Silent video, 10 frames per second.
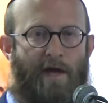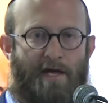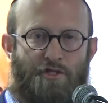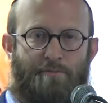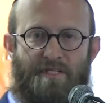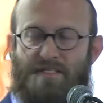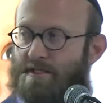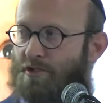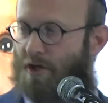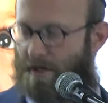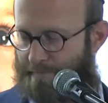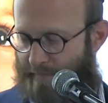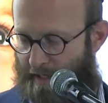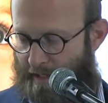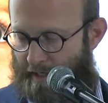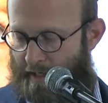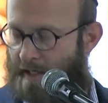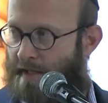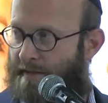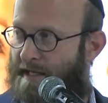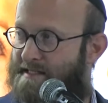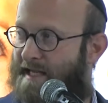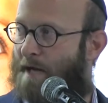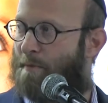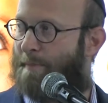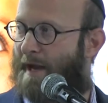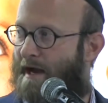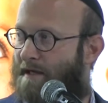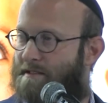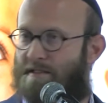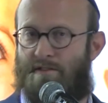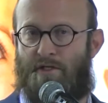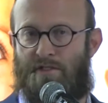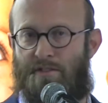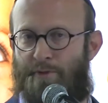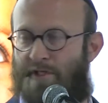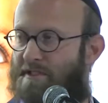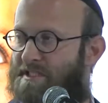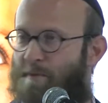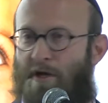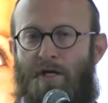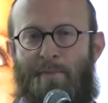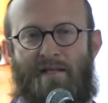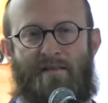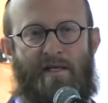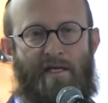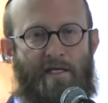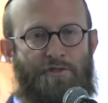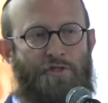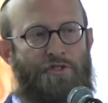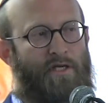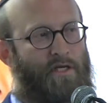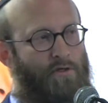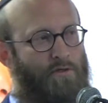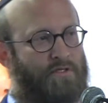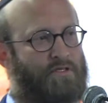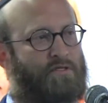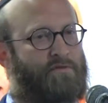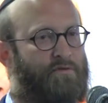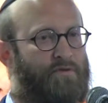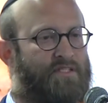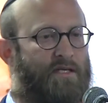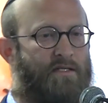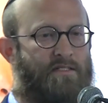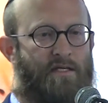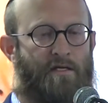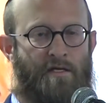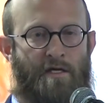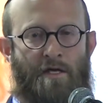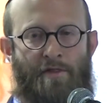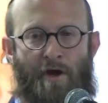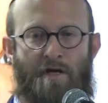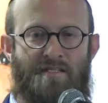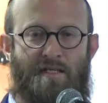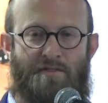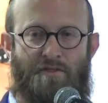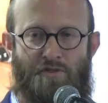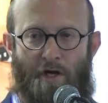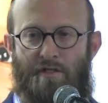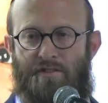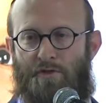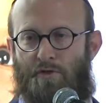or Asherman syndrome? These come about, Dr. Buerter spoke about the iatrogenic causes of infertility, those that the doctor